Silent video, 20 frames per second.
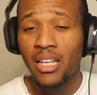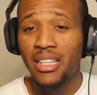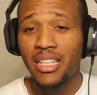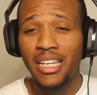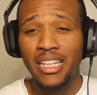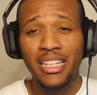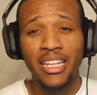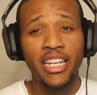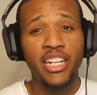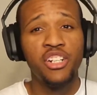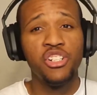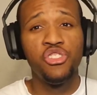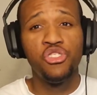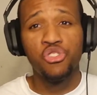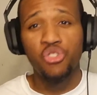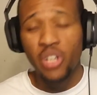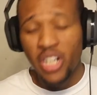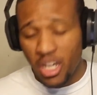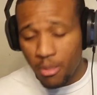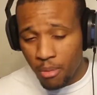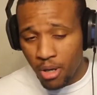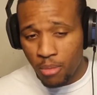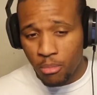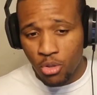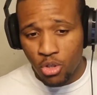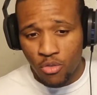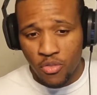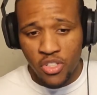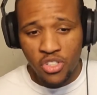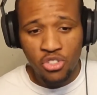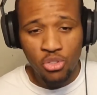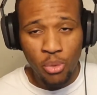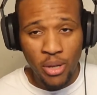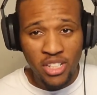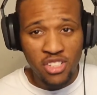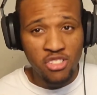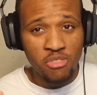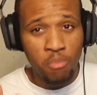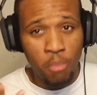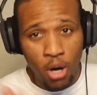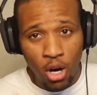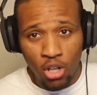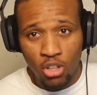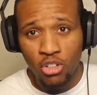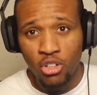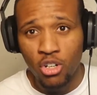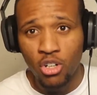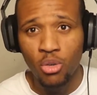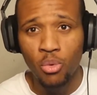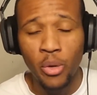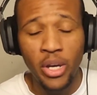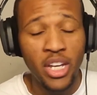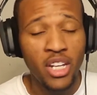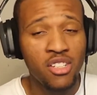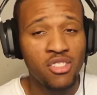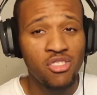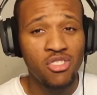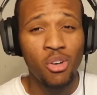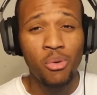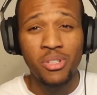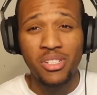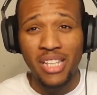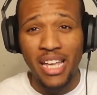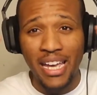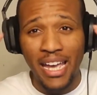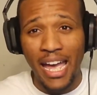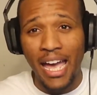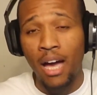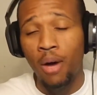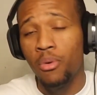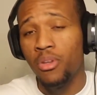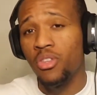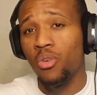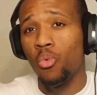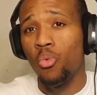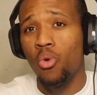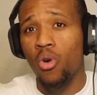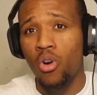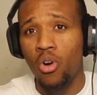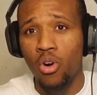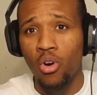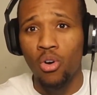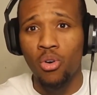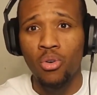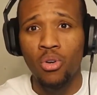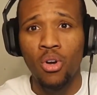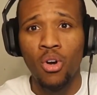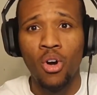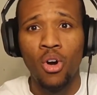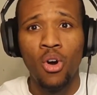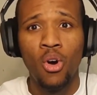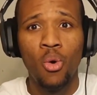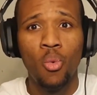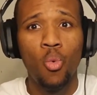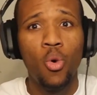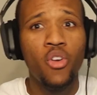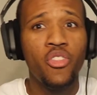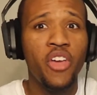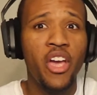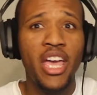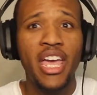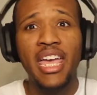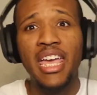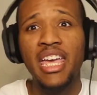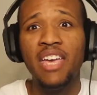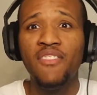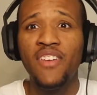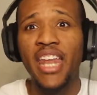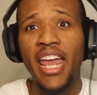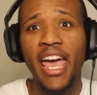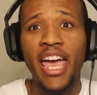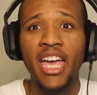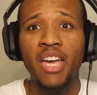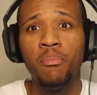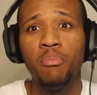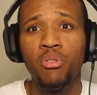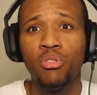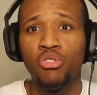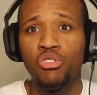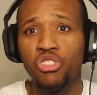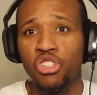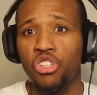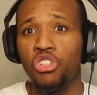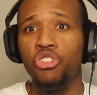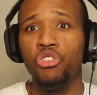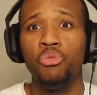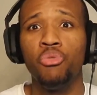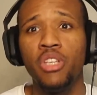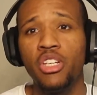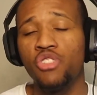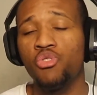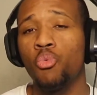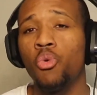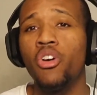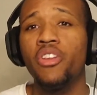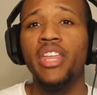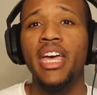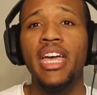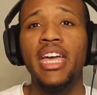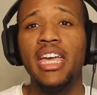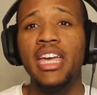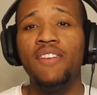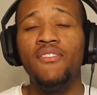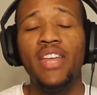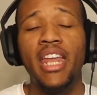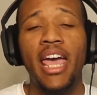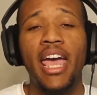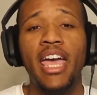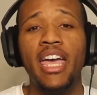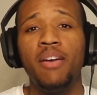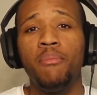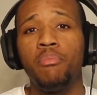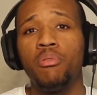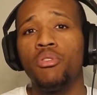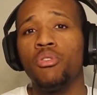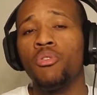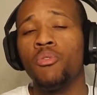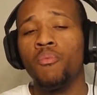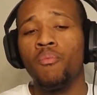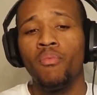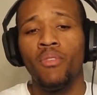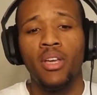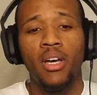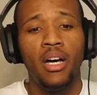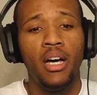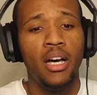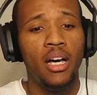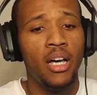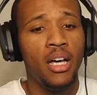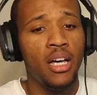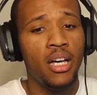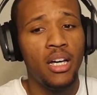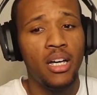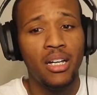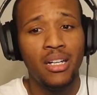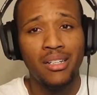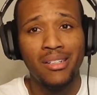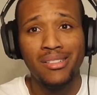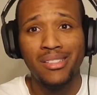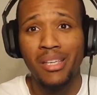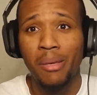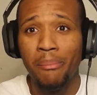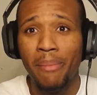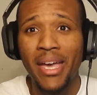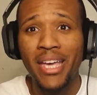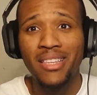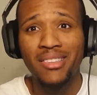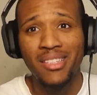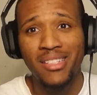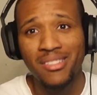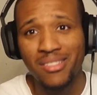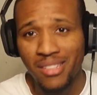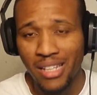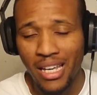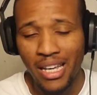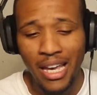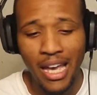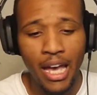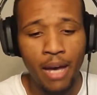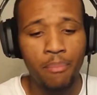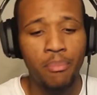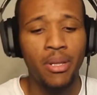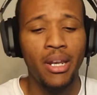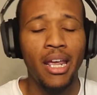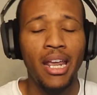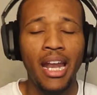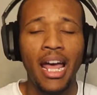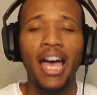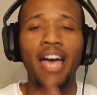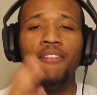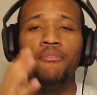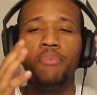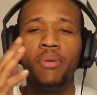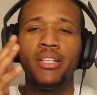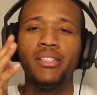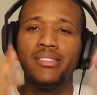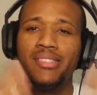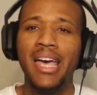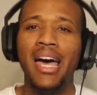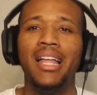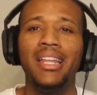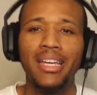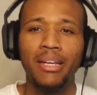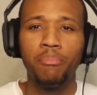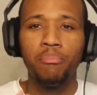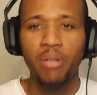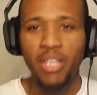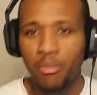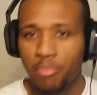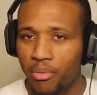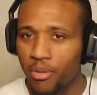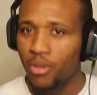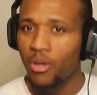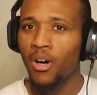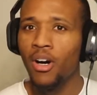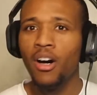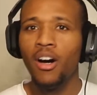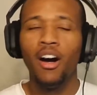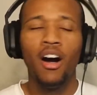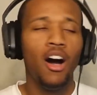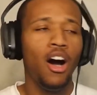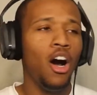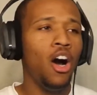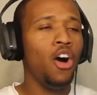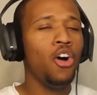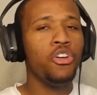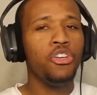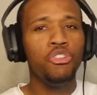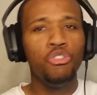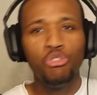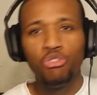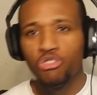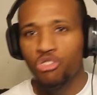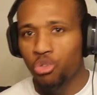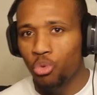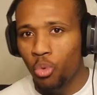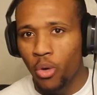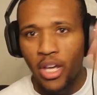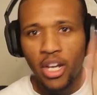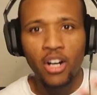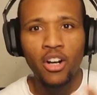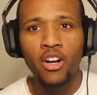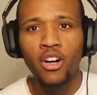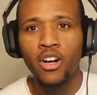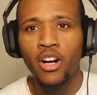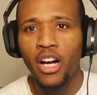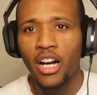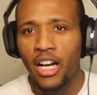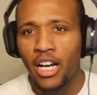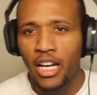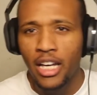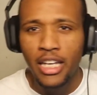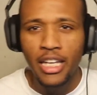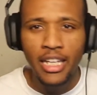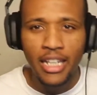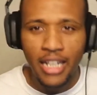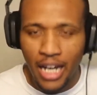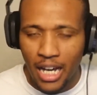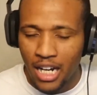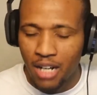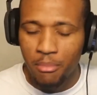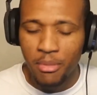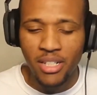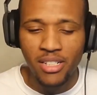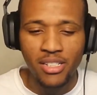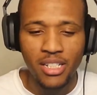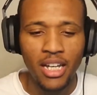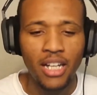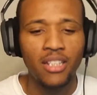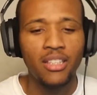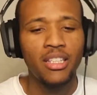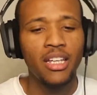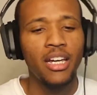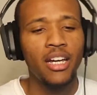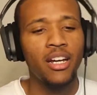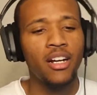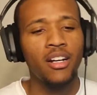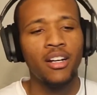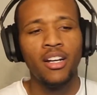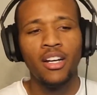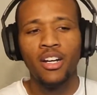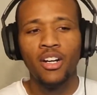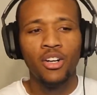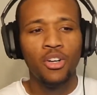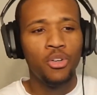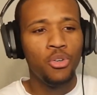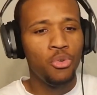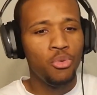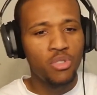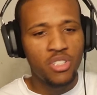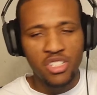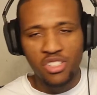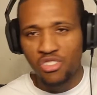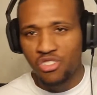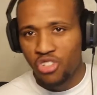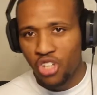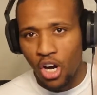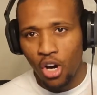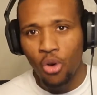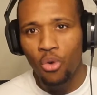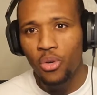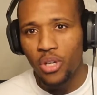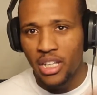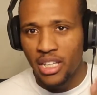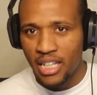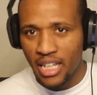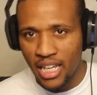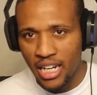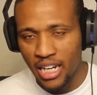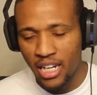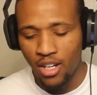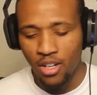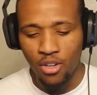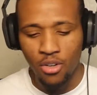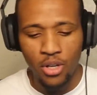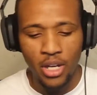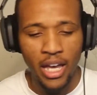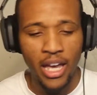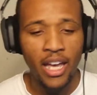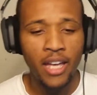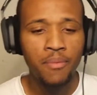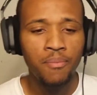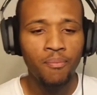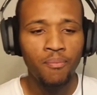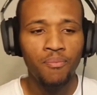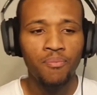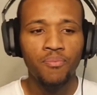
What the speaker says: The Atlanta Dream are moving to a smaller arena. So it's like, how in the world were they even able to do this? Were they even able to make this thing happen? And I've been telling people, all you Twitter economists out there who just don't get it, okay?